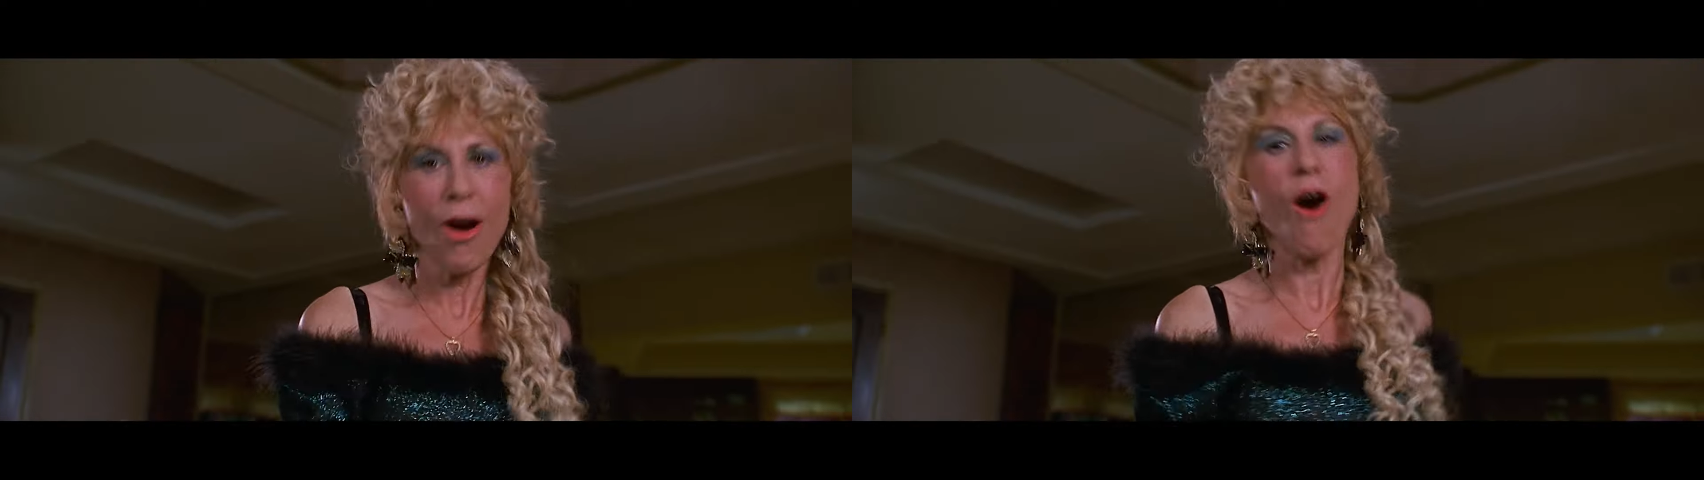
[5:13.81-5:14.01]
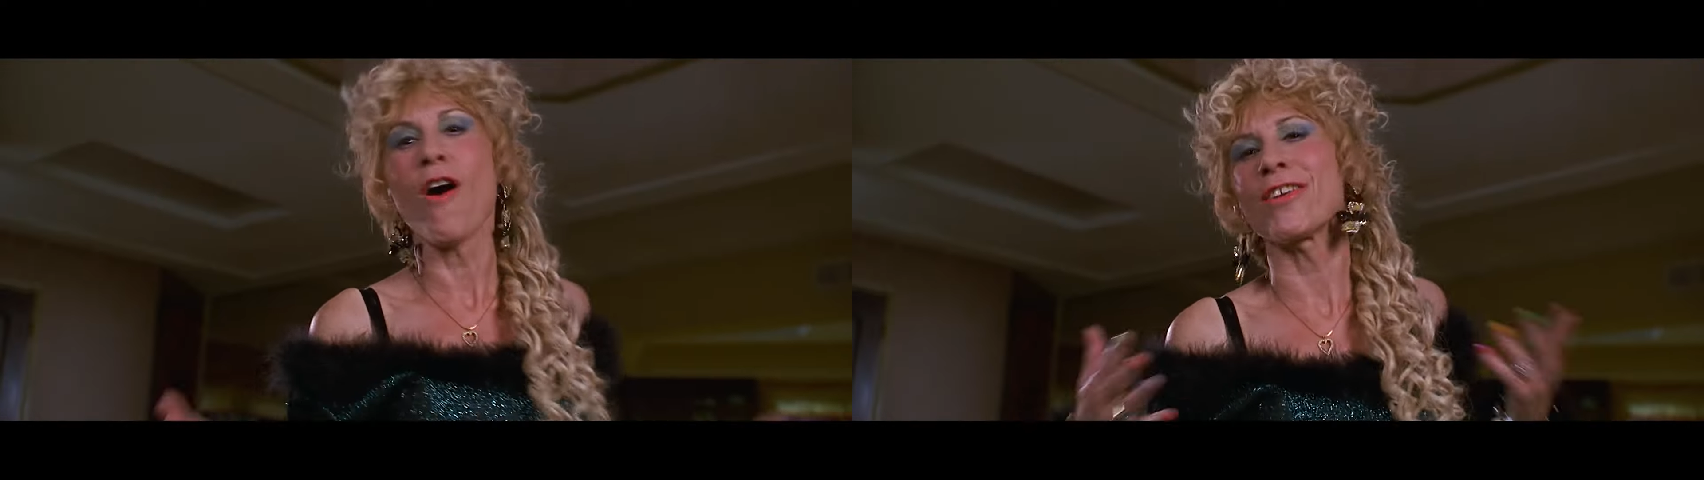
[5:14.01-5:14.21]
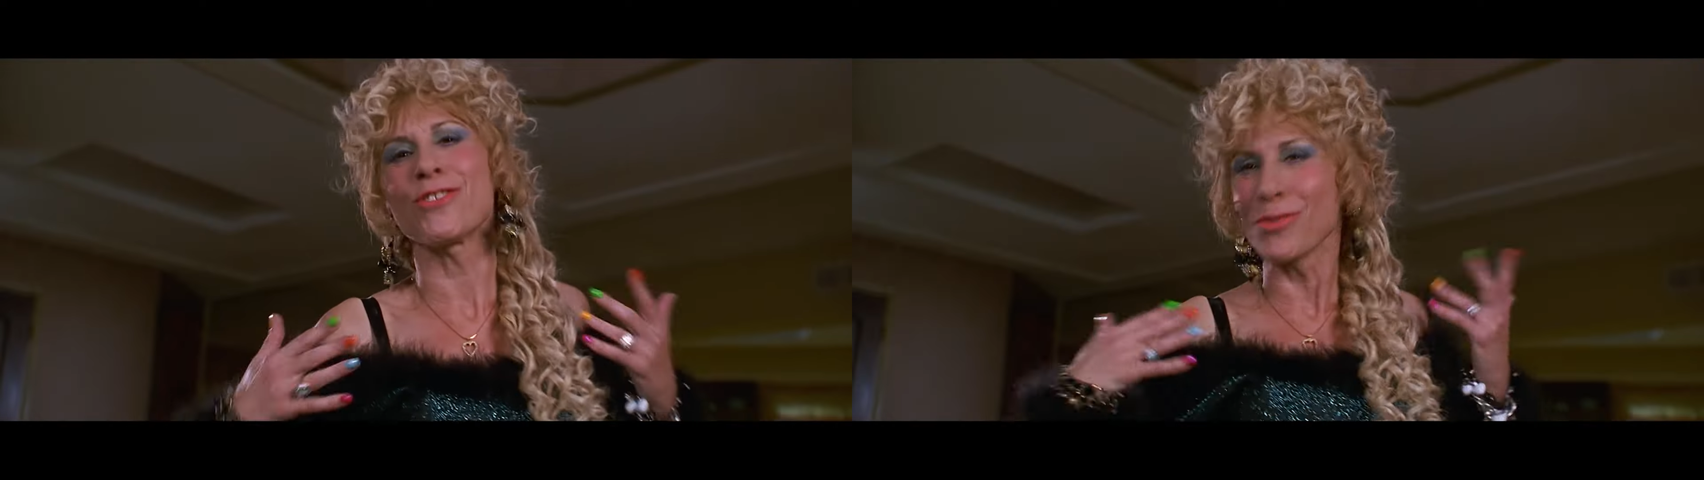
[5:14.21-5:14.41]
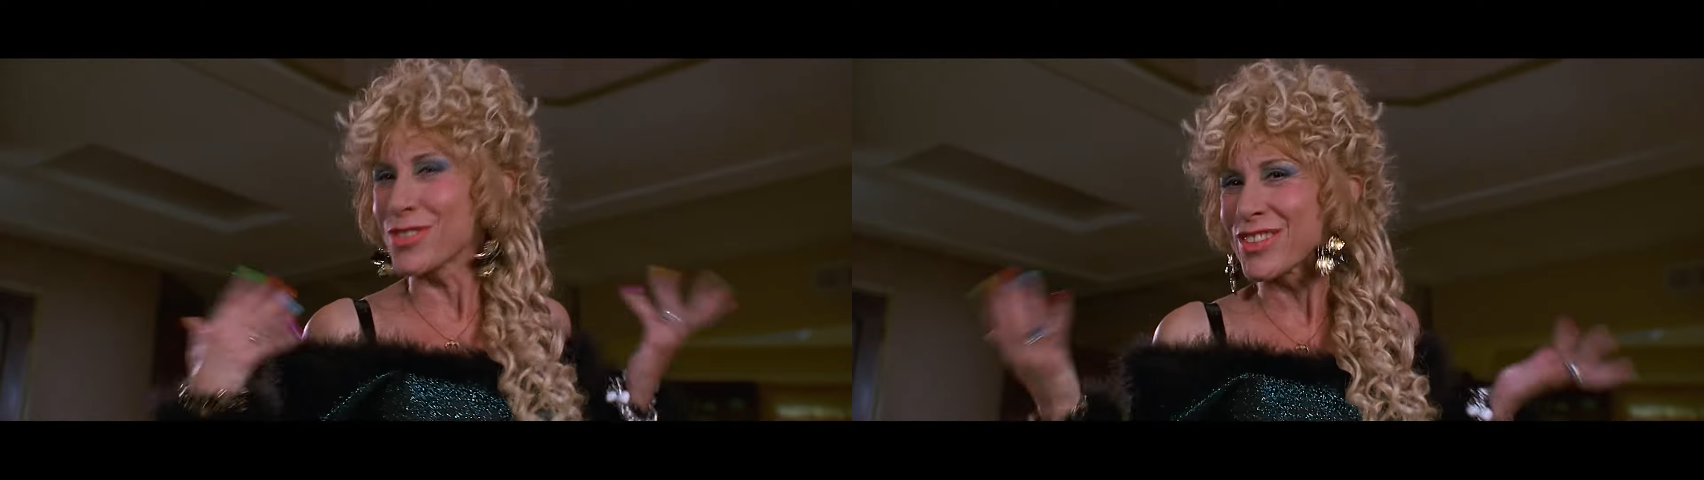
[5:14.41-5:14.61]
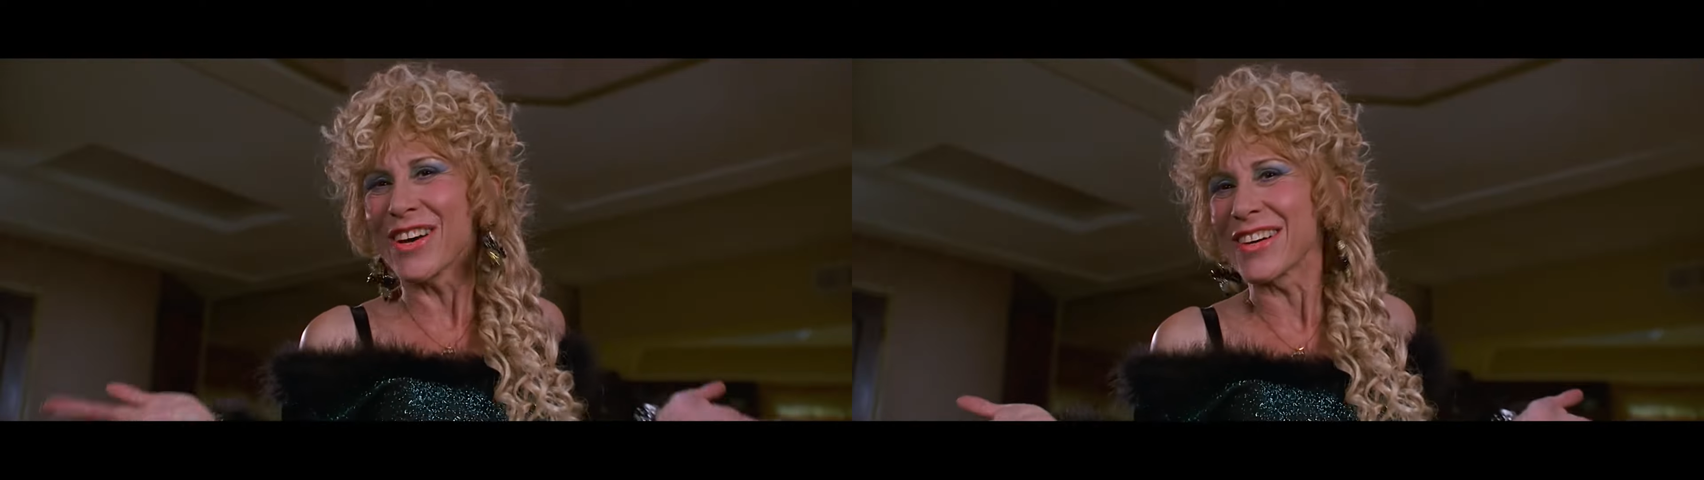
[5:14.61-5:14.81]
I chose
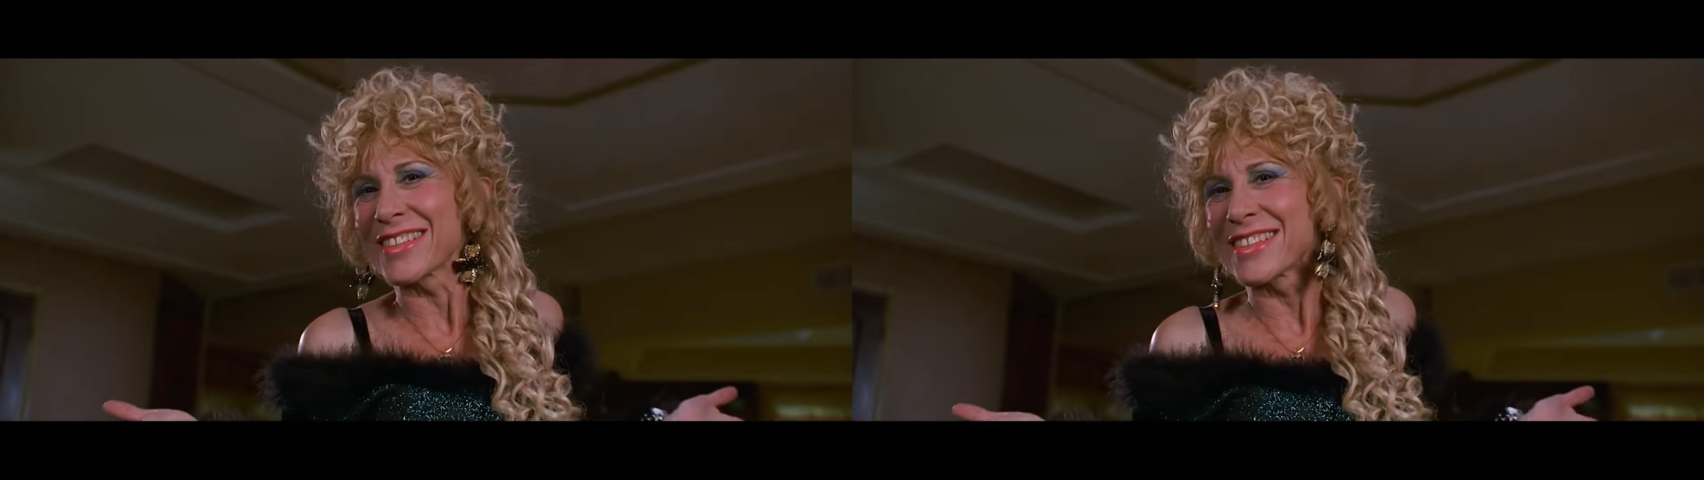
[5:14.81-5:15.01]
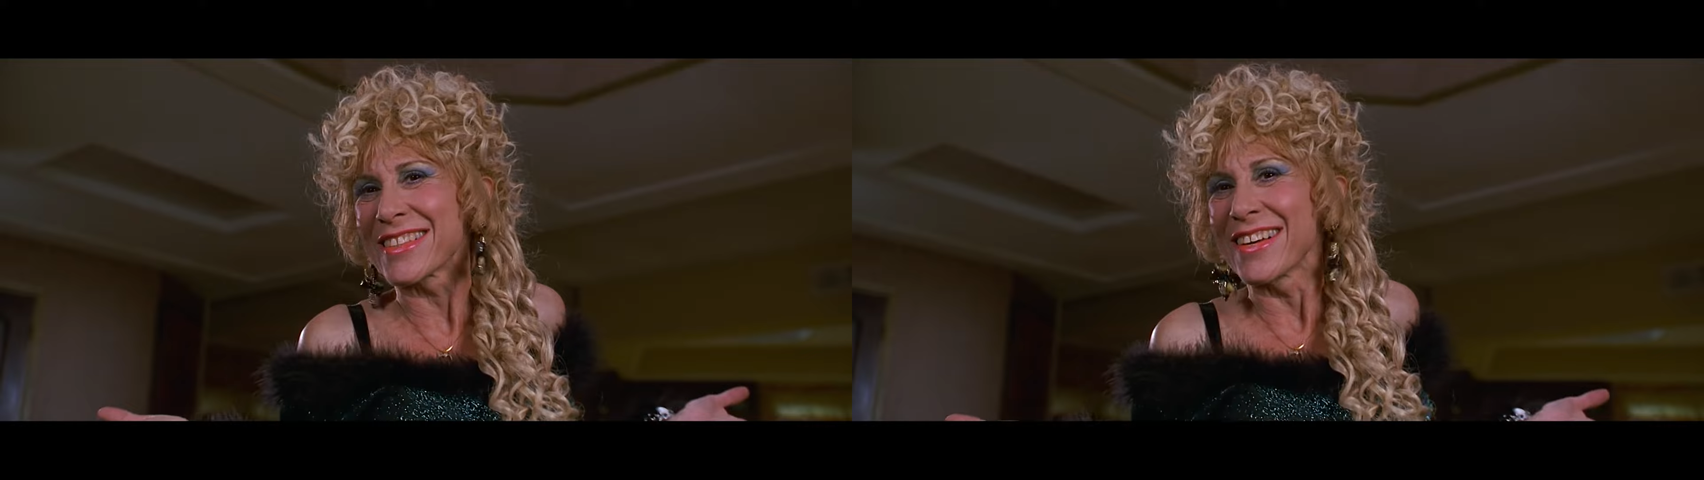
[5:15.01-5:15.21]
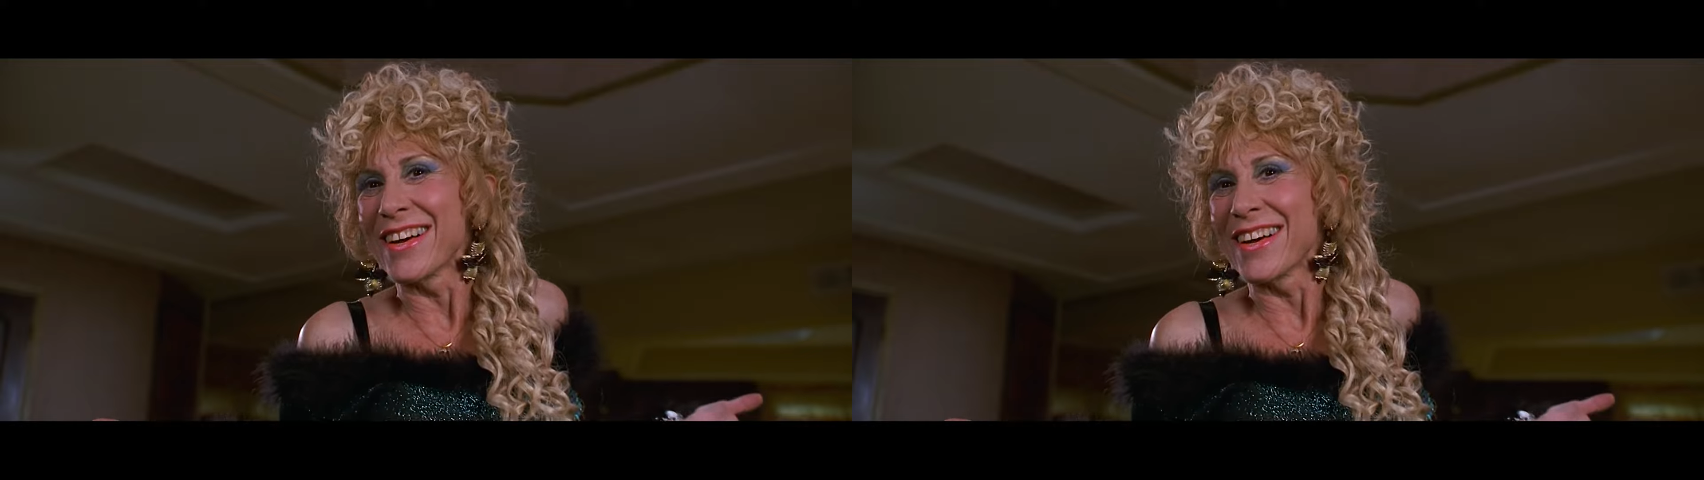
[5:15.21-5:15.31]
looks.